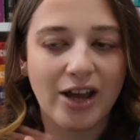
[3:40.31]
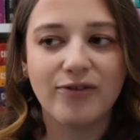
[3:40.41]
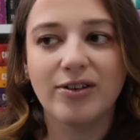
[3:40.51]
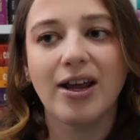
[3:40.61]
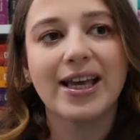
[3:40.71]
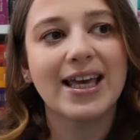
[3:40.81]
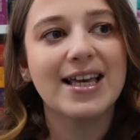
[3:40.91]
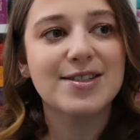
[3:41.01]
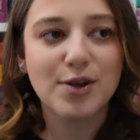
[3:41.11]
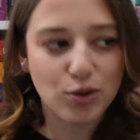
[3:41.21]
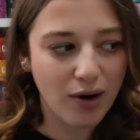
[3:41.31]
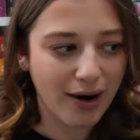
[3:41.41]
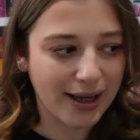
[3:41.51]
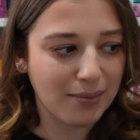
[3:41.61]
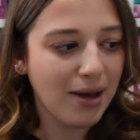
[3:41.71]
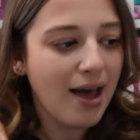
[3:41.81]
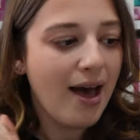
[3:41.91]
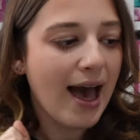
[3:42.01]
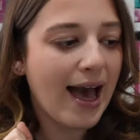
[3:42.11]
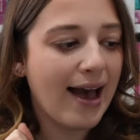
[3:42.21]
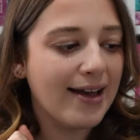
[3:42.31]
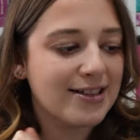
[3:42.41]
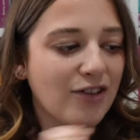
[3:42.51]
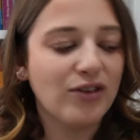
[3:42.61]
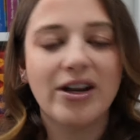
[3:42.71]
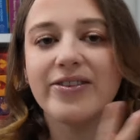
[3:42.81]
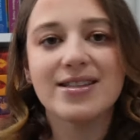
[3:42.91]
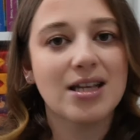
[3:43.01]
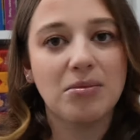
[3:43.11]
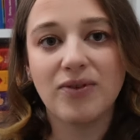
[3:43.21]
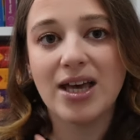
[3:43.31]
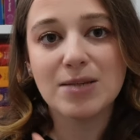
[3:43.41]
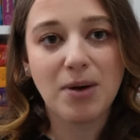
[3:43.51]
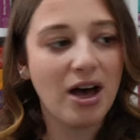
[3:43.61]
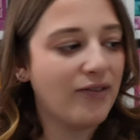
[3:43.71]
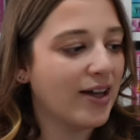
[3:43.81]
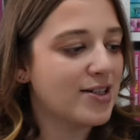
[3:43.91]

I feel like it is a crime and I feel like this time of year is perfect.